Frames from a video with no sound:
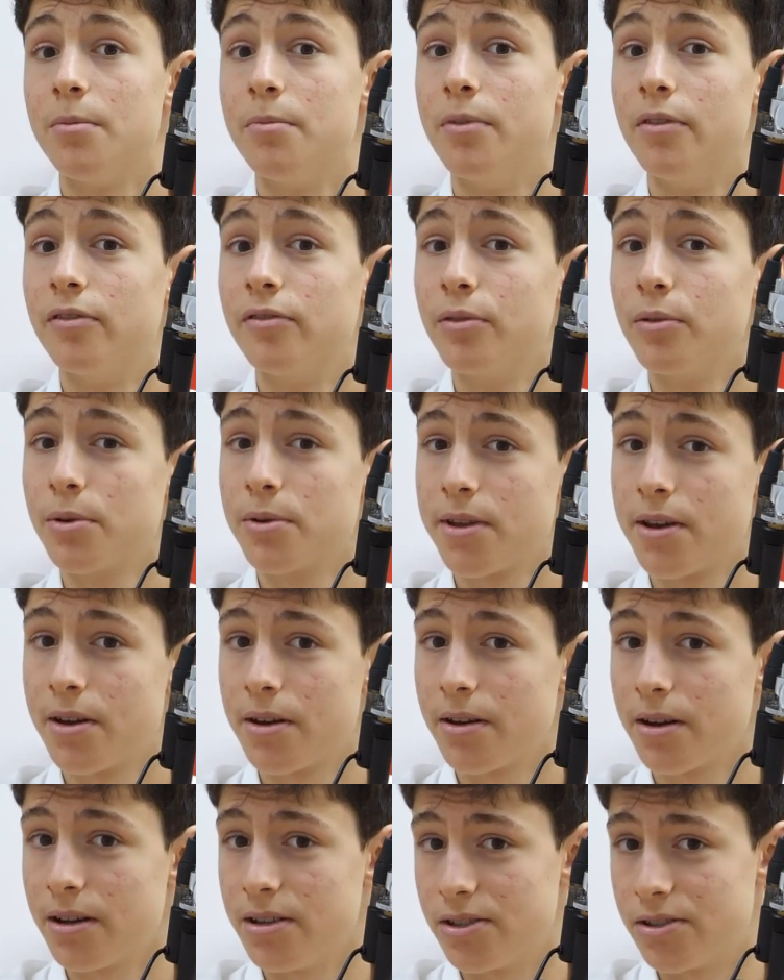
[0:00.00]
before
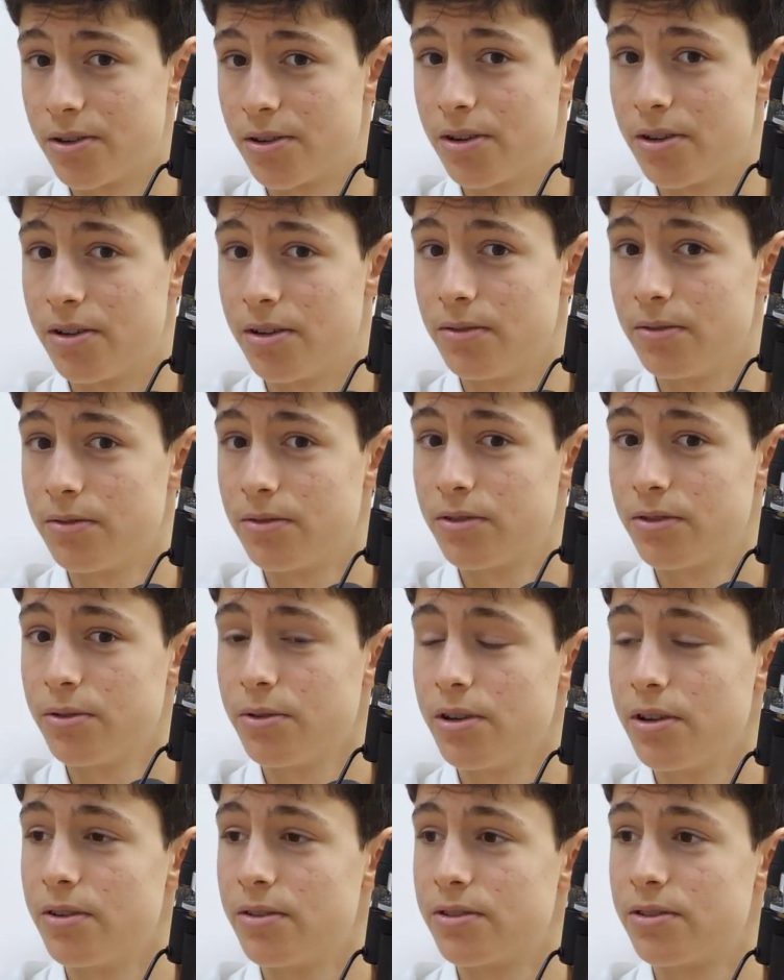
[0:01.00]
that I studied 2
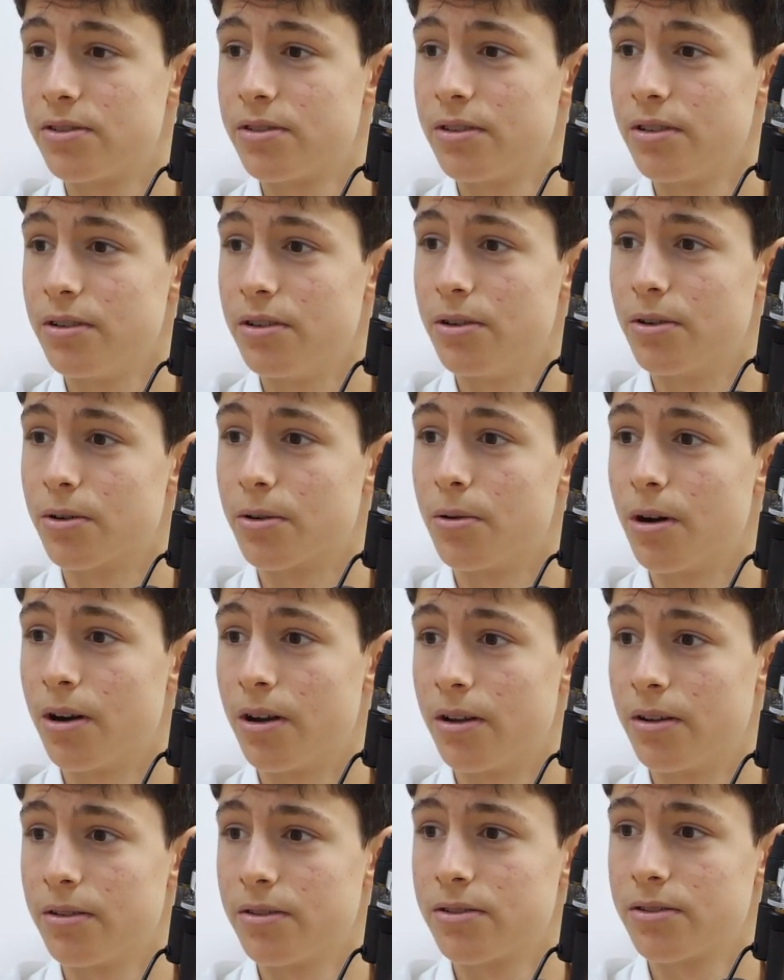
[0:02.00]
years in Uruguay.
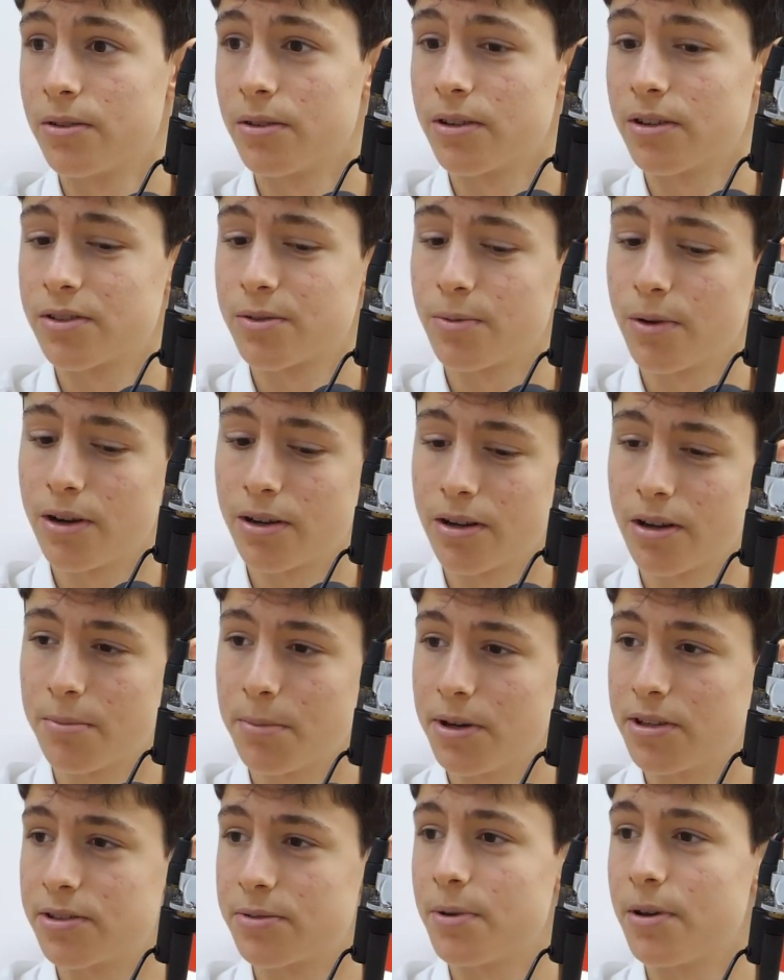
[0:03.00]
So that's why I got
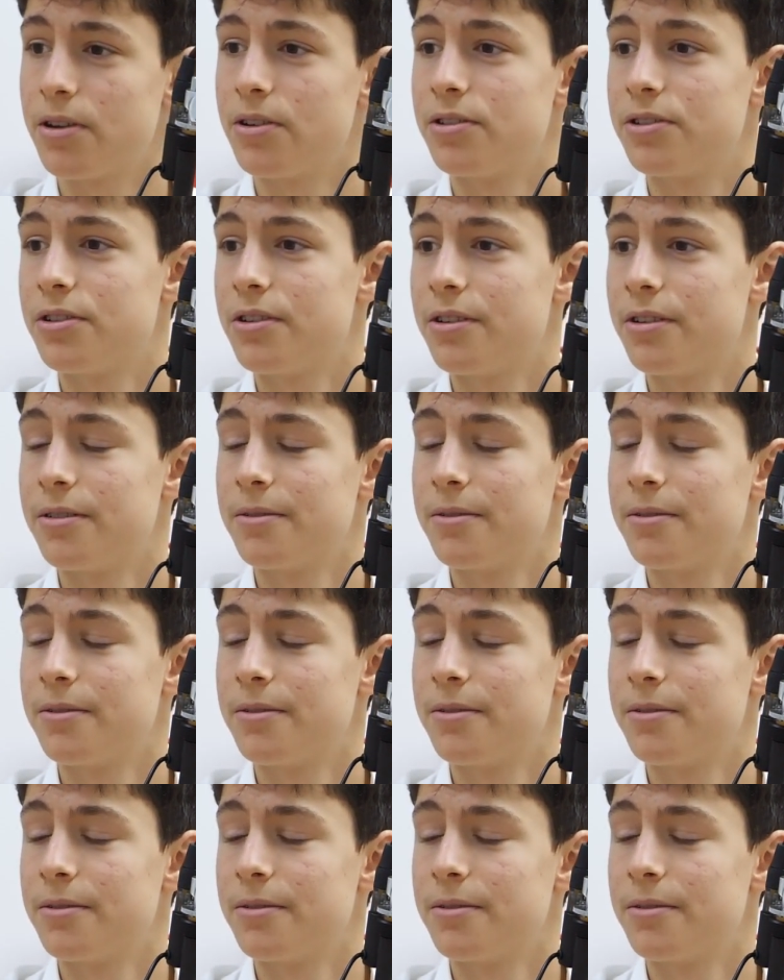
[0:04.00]
my Spanish, yeah.